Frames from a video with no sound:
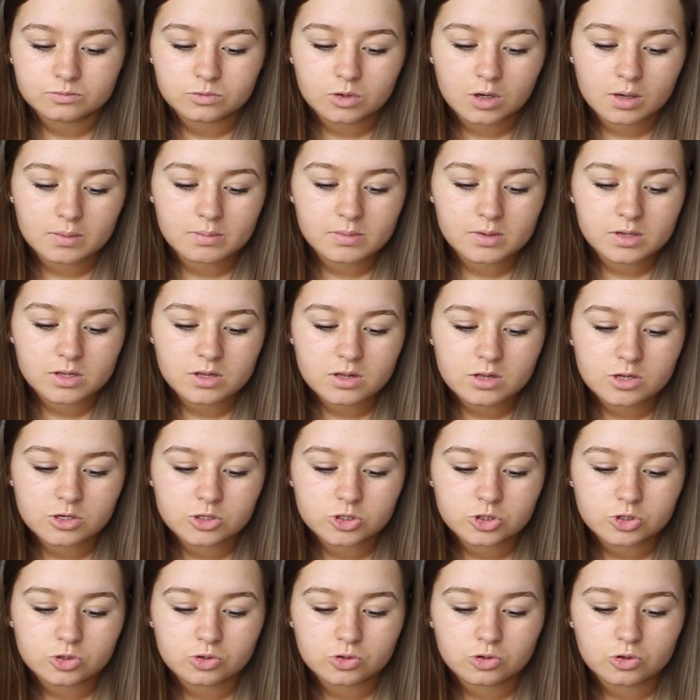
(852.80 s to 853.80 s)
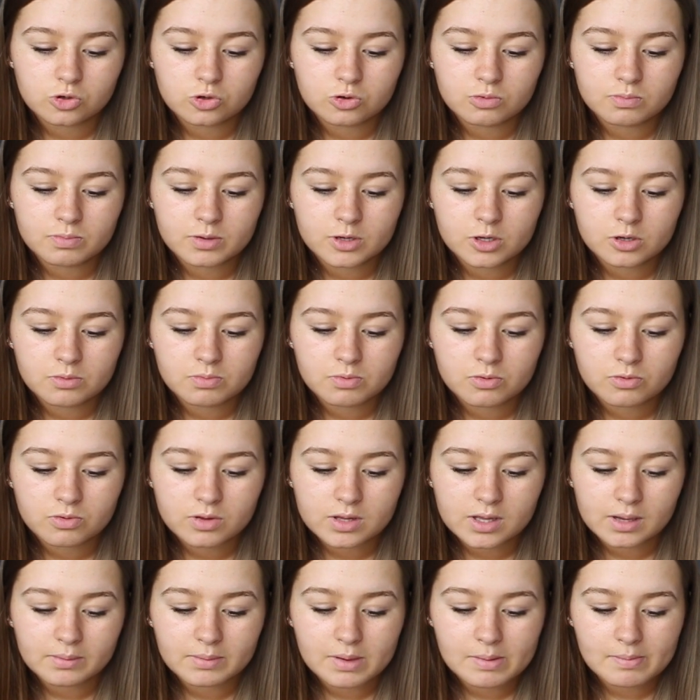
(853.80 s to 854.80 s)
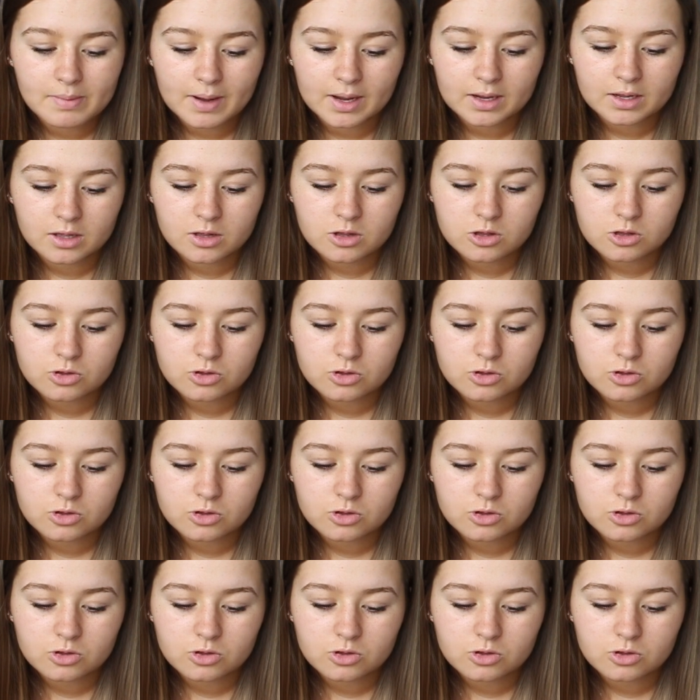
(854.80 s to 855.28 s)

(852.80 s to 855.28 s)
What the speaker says: Prime Minister sure all pupils can be back at